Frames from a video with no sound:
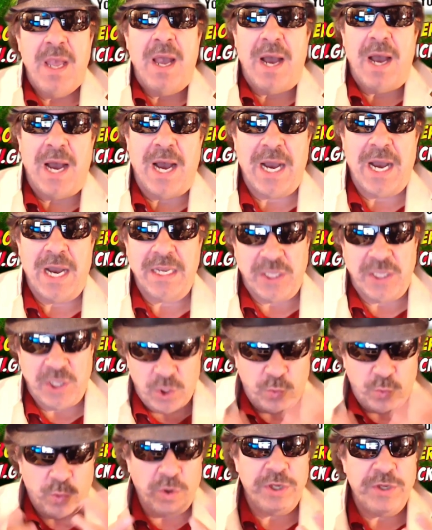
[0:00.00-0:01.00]
Uh, you know,
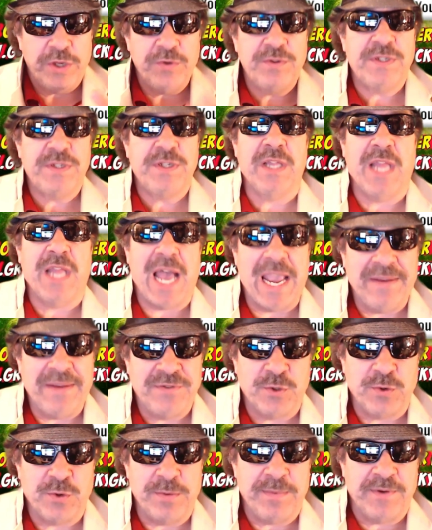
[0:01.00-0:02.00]
we're used to live
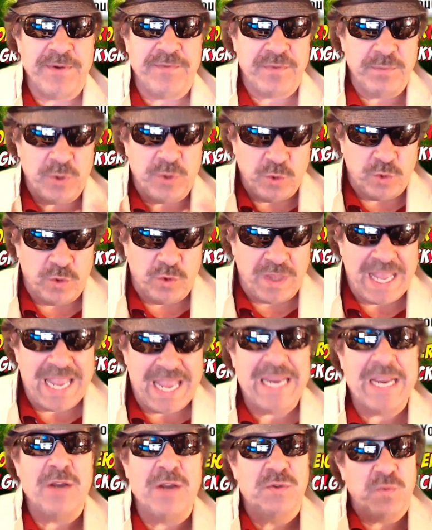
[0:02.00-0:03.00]
streaming from Google
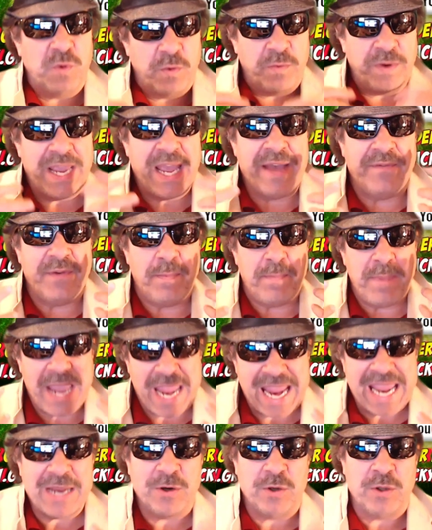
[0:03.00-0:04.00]
Hangouts where we have a
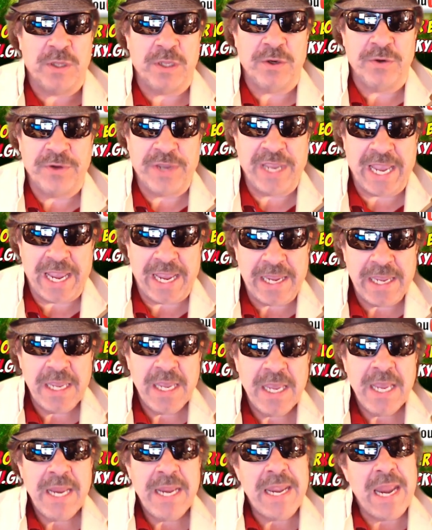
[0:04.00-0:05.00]
panel, okay?
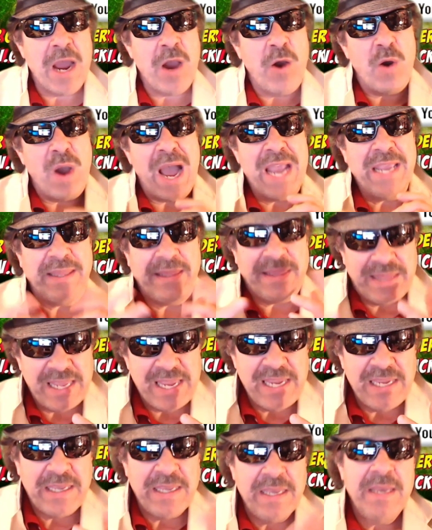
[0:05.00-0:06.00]
Now, I
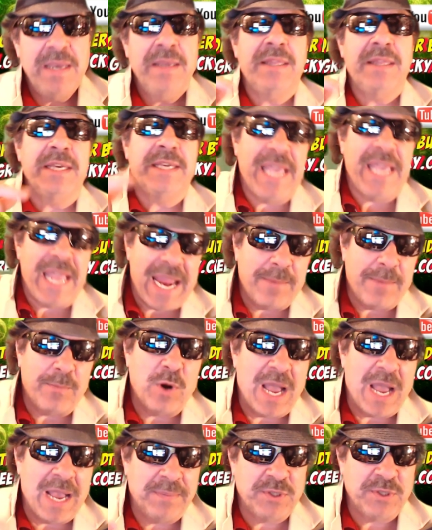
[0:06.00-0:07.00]
think the camera
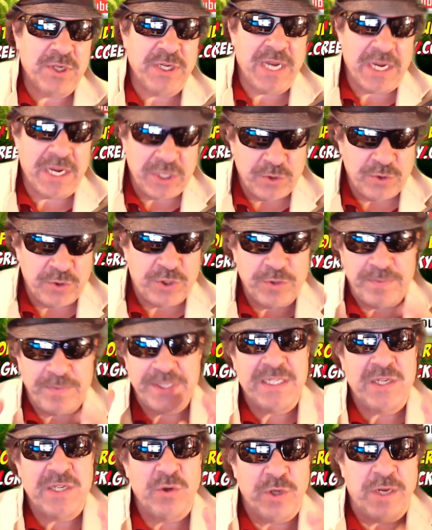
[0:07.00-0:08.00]
option on YouTube is
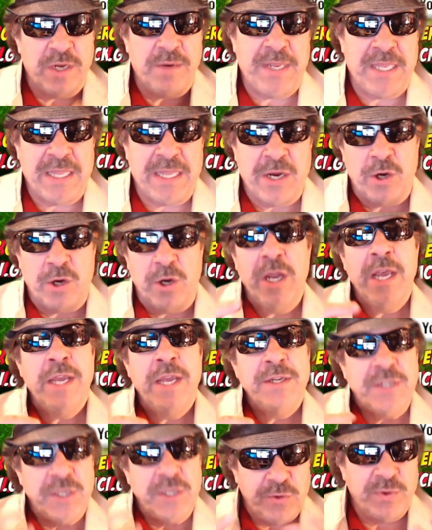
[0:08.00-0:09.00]
still going to be there
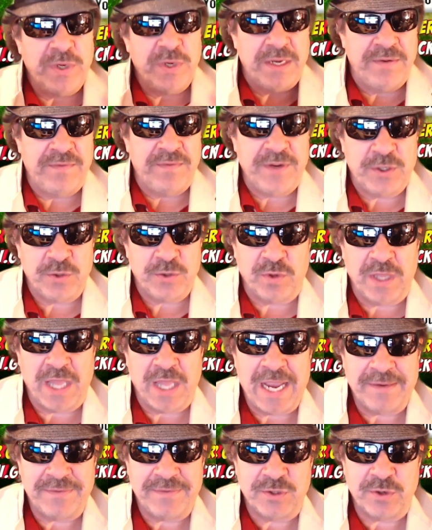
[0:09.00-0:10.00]
to do an individual
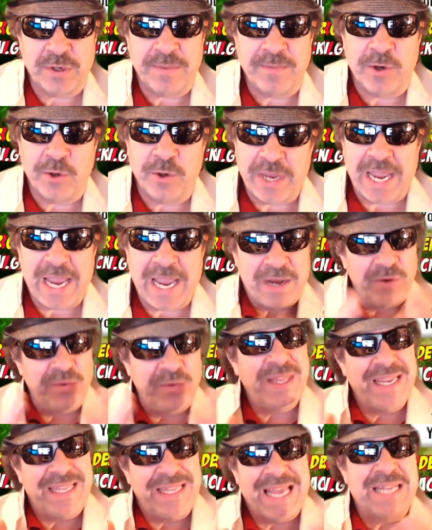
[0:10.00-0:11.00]
live stream, okay? I don't
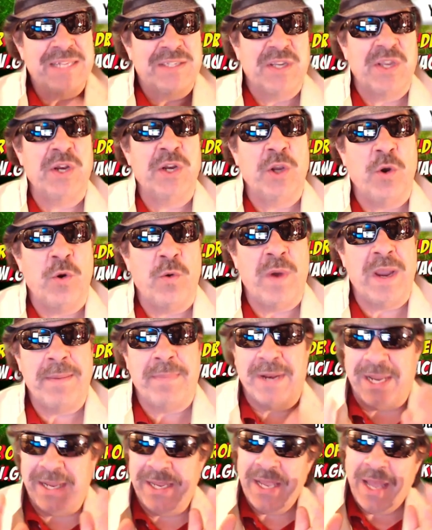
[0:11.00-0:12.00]
think that's going to go away,
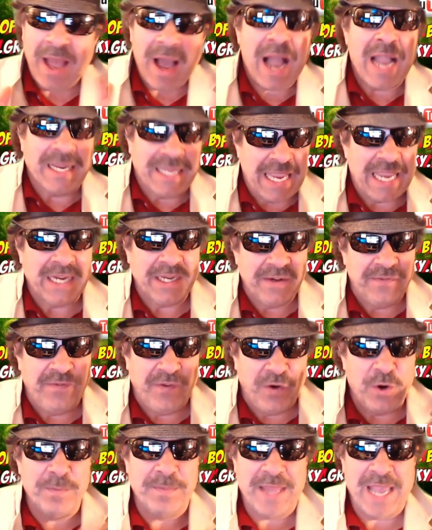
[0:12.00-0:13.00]
but I, I can't
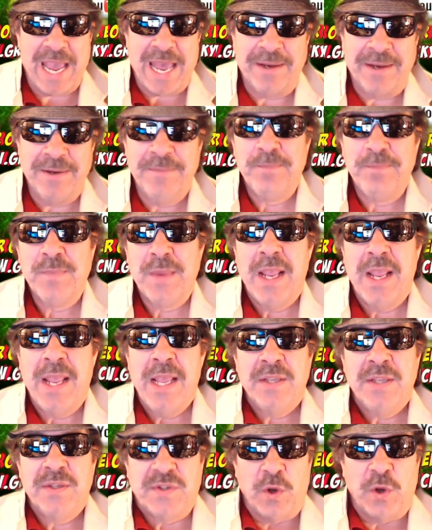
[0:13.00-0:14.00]
confirm that.
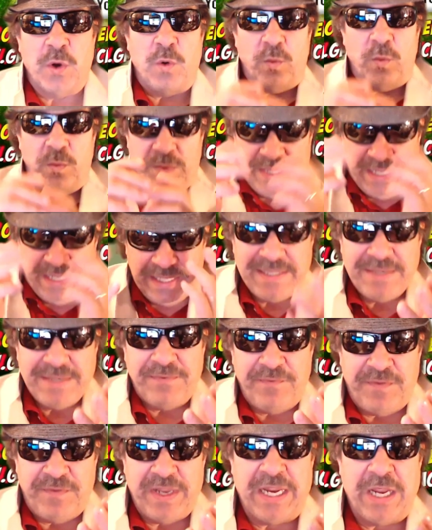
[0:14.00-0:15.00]
So, this
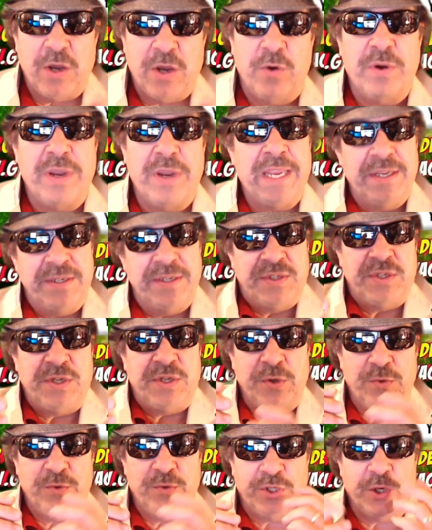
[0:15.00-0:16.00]
video is
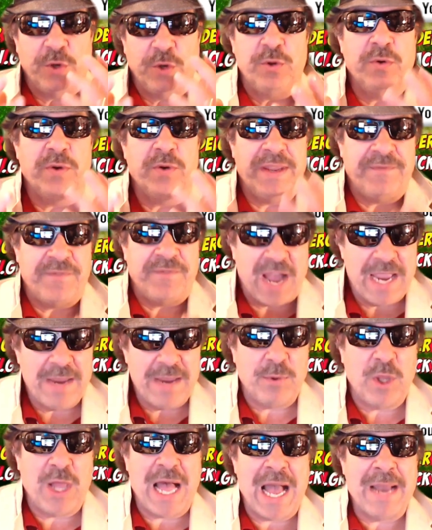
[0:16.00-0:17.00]
to show you a
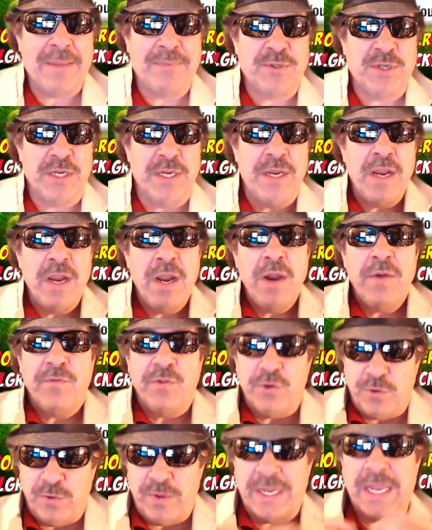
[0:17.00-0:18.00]
viable option for
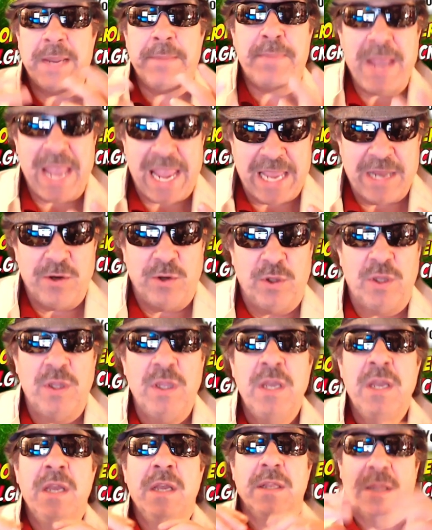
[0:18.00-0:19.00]
doing a panel
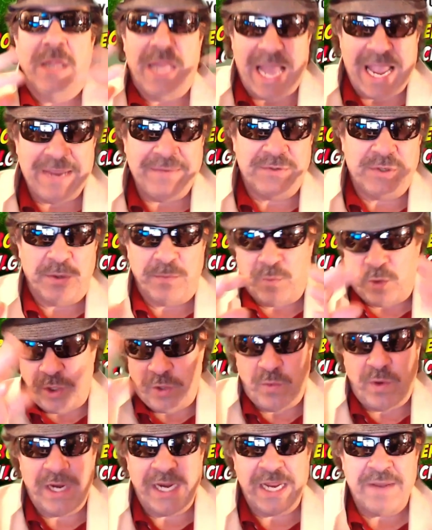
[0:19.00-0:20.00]
live stream where
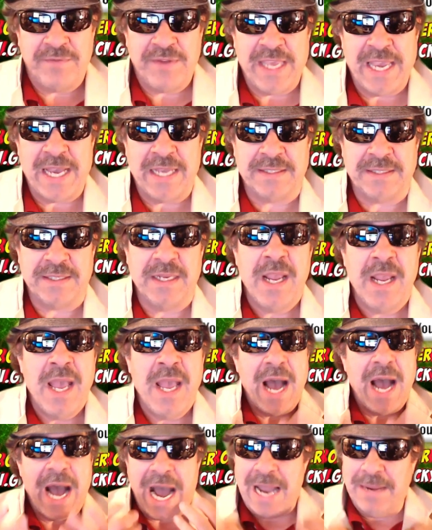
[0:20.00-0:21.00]
you want to have guests.
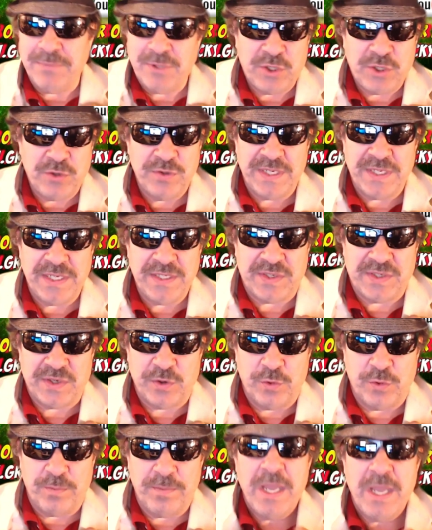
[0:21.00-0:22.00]
I'm choosing
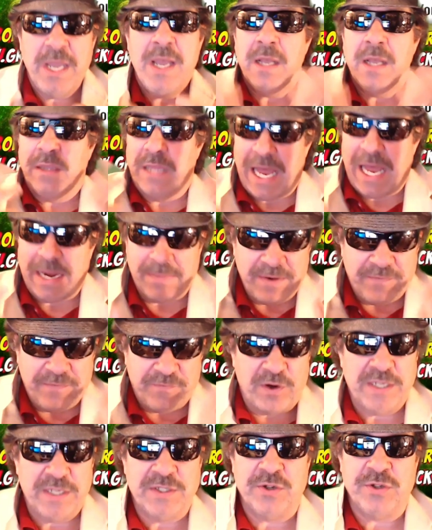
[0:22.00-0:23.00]
Zoom. A lot of my
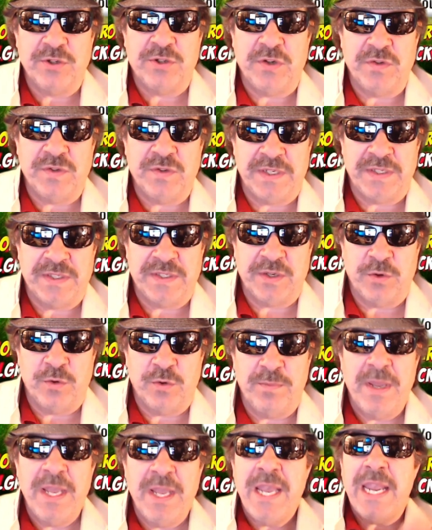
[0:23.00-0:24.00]
friends are choosing
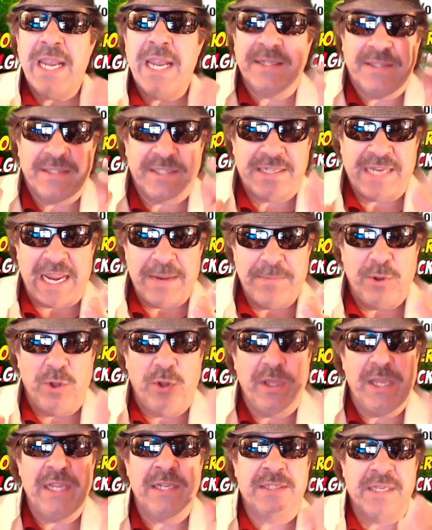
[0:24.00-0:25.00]
Zoom. It's
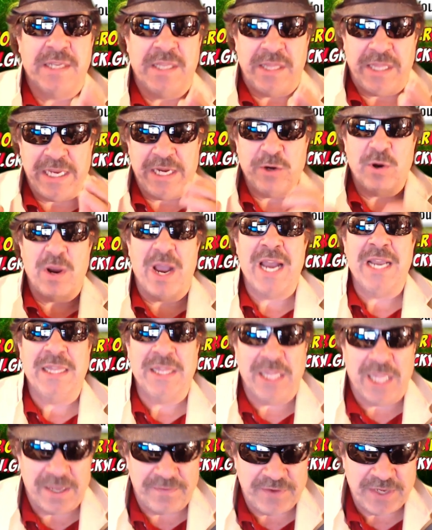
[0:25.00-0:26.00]
stable, it's clear. I
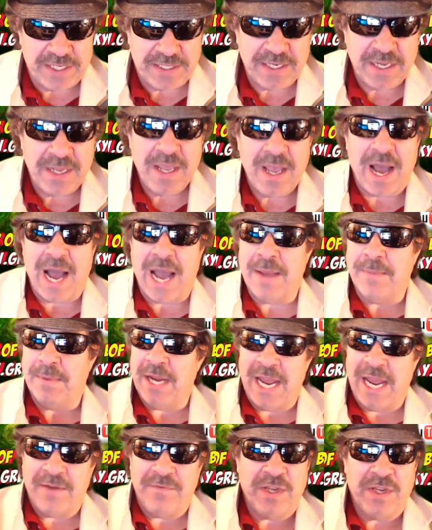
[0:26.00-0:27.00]
love it. I'm an
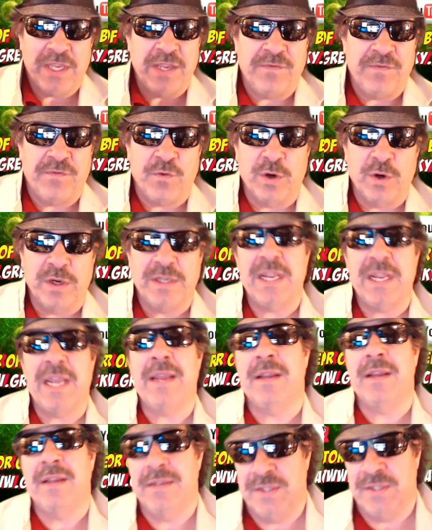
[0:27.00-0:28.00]
advocate for it. They,
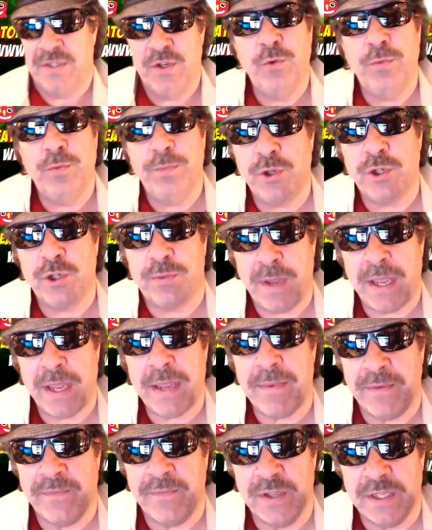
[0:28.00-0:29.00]
Zoom, you should pay
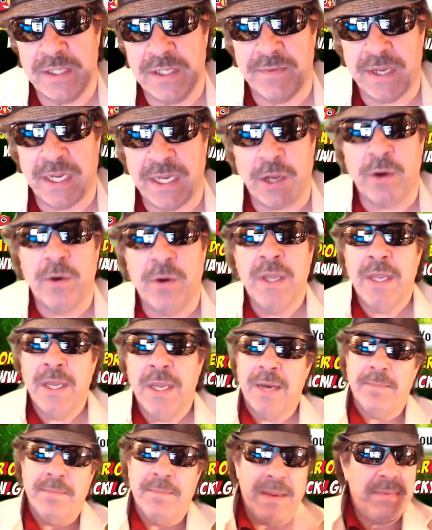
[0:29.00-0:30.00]
me for this video.
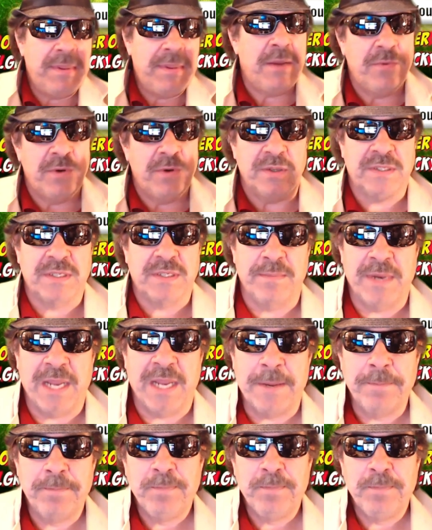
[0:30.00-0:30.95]
Maybe they will someday.